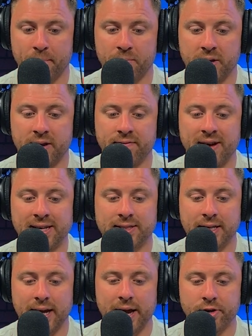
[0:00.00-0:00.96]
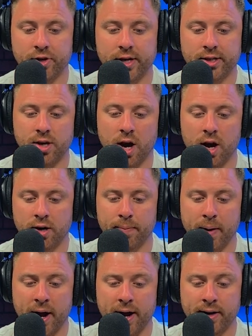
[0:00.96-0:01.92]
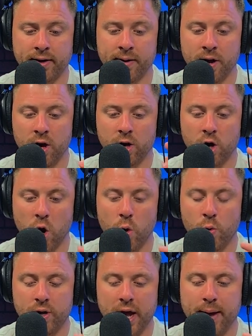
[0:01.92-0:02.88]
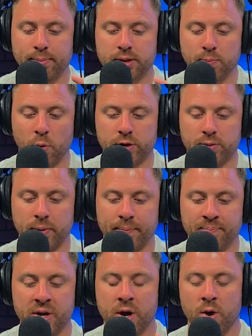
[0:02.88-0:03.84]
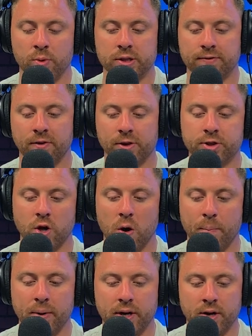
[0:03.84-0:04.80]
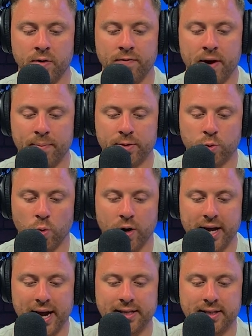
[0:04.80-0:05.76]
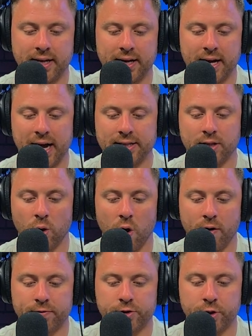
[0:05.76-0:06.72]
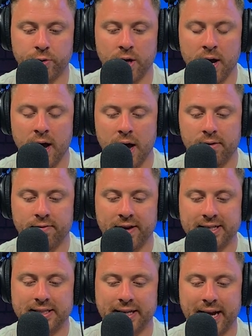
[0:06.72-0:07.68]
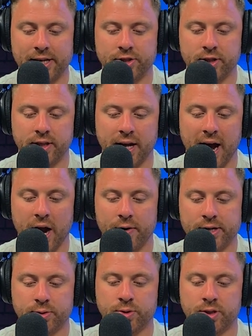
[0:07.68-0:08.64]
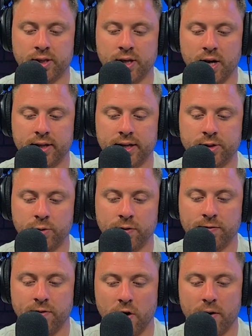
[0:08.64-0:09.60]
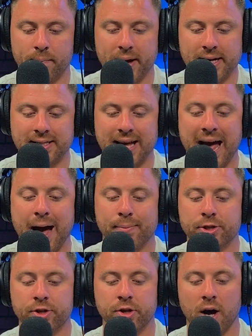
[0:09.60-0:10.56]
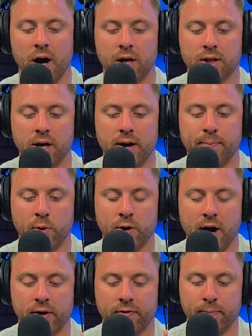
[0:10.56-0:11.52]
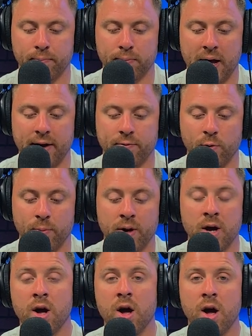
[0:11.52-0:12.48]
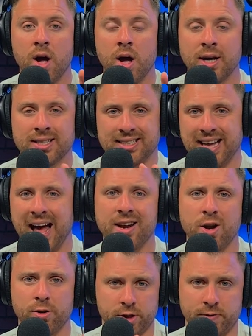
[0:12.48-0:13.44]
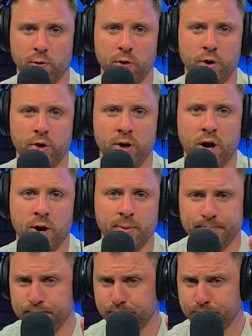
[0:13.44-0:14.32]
The investigation into Hunter Biden, codenamed Sportsman, was first opened in November 2018 as an offshoot of an investigation the IRS was conducting into a foreign-based amateur online pornography platform. Side note, just for all you to know,